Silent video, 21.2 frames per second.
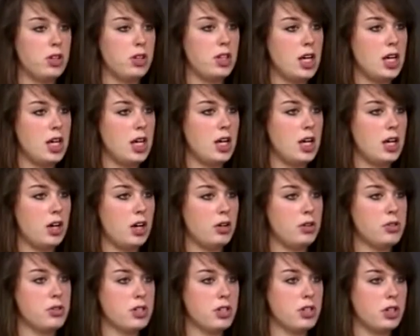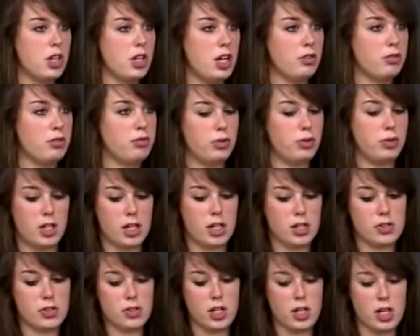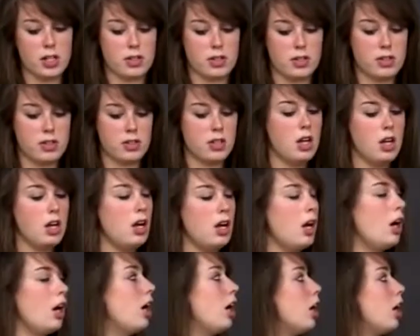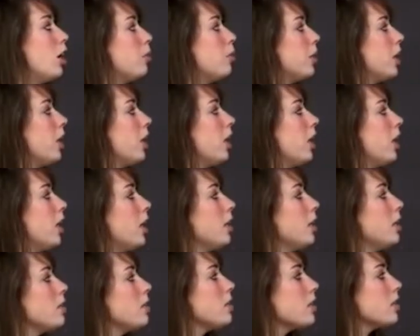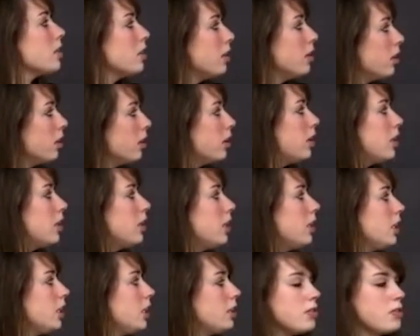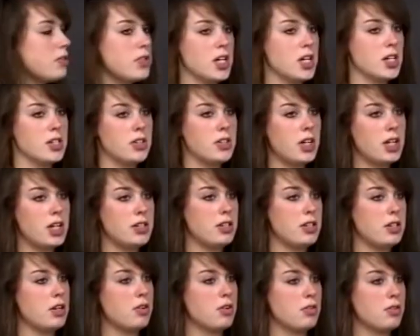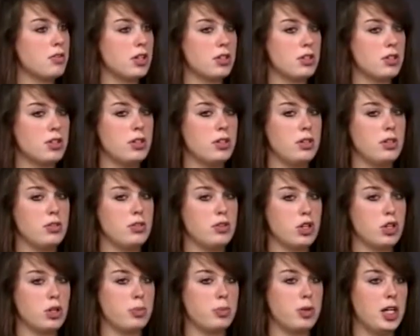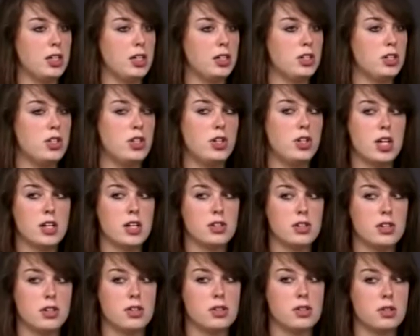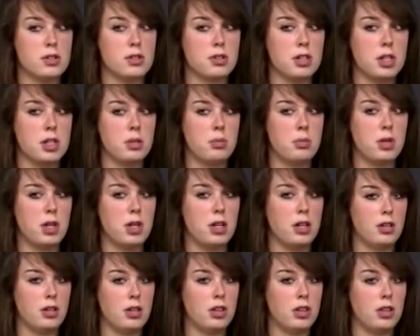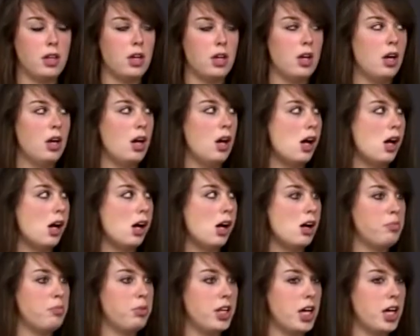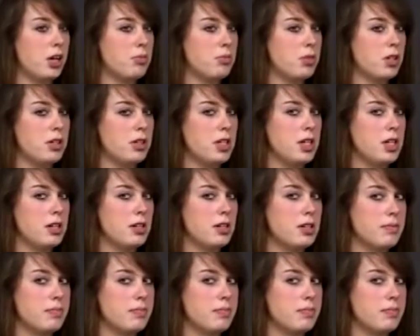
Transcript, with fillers: They host a lot of root exudates um, and they need those exudates in order to germinate. Do you guys know the story with um, black walnut?